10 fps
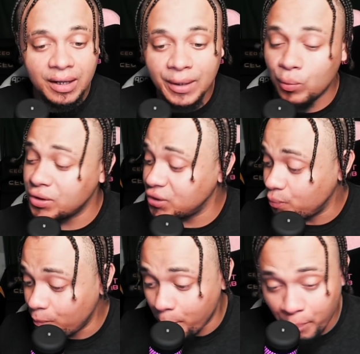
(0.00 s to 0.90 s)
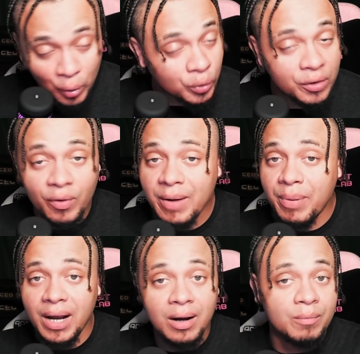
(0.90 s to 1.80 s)
and then we'll just build it right
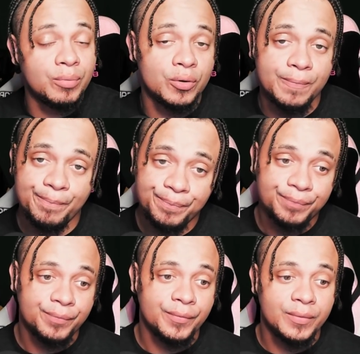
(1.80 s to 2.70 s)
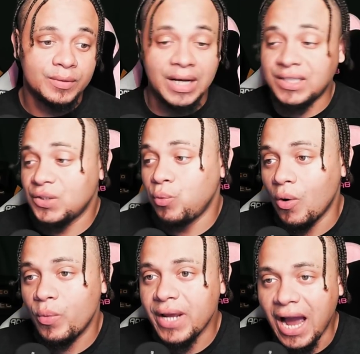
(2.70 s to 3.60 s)
back up, bro. That's just
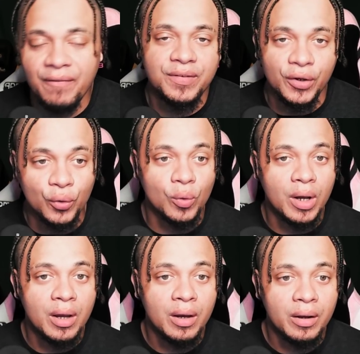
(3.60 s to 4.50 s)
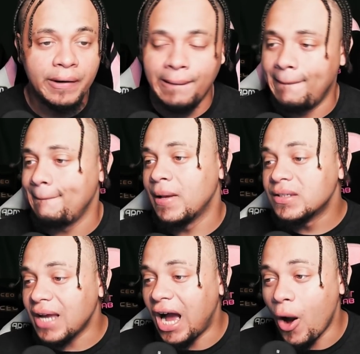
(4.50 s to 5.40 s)
what we have to do.
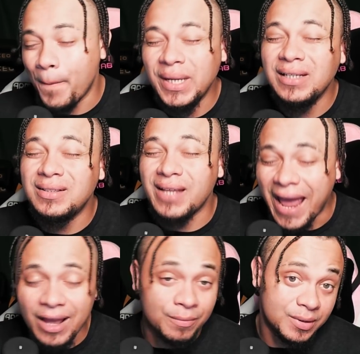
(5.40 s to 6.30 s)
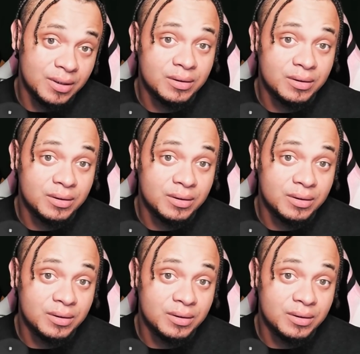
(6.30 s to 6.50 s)
Because I'll be damned